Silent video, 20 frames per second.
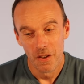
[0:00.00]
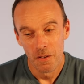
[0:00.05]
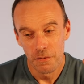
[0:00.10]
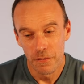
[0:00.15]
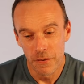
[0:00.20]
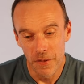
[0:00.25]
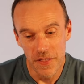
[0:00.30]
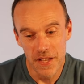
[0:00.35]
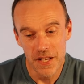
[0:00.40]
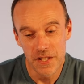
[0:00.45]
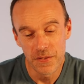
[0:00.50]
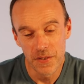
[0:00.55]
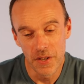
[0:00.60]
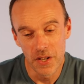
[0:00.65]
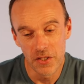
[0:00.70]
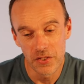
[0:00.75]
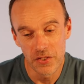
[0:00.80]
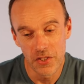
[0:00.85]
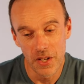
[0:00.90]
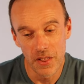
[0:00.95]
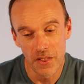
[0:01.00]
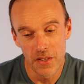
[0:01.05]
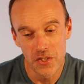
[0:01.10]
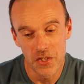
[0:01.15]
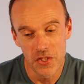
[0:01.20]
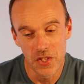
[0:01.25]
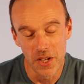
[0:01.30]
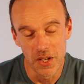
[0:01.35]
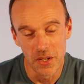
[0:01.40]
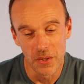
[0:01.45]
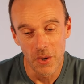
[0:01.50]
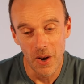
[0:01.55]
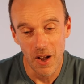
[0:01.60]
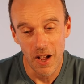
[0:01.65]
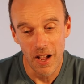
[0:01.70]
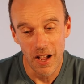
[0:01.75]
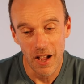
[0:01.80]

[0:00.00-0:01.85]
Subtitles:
for this version of the shoe.